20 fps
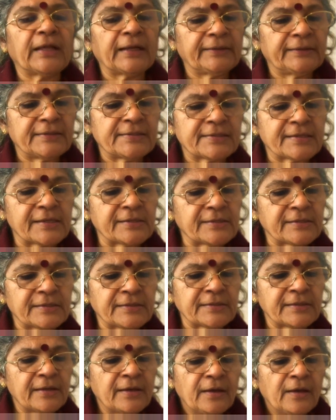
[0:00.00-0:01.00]
distance
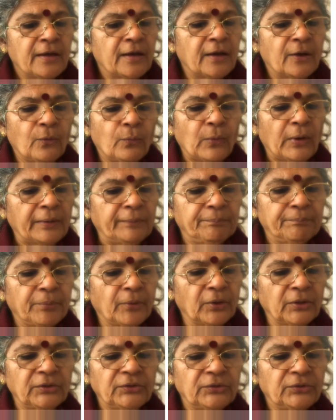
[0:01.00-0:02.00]
is
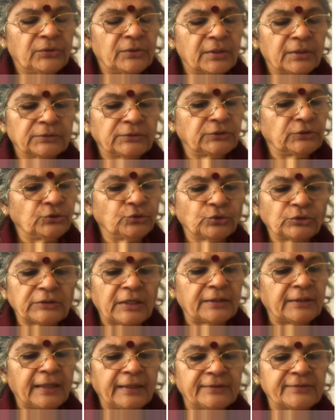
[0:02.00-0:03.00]

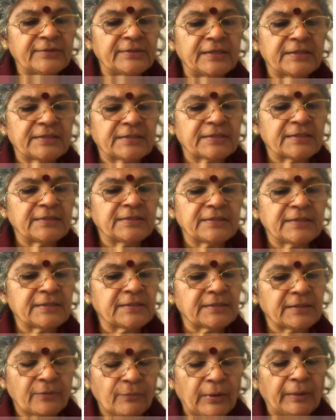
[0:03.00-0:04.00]
that distance
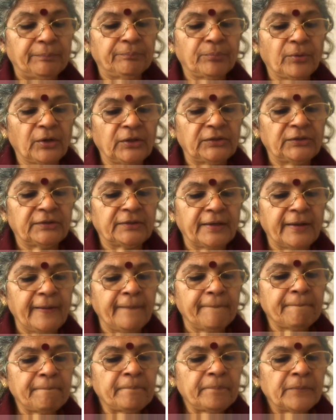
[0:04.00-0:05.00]
is
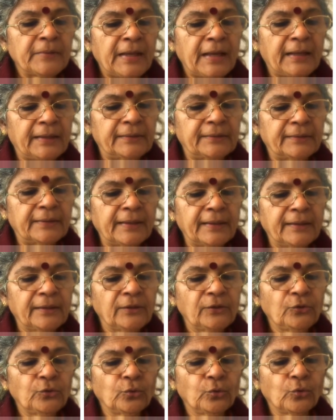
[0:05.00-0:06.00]
1.3, and then
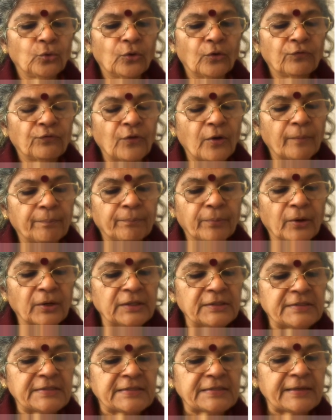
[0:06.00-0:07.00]
you go for
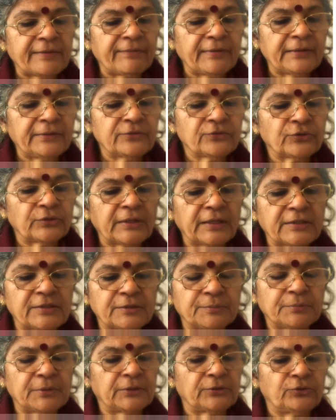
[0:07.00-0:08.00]
0.7. So
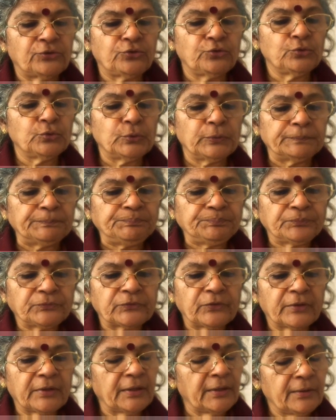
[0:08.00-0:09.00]
that's 2.
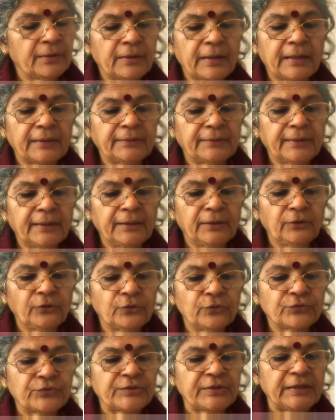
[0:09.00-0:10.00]
Okay, and then
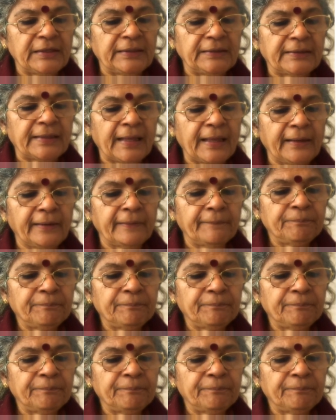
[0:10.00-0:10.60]
you see that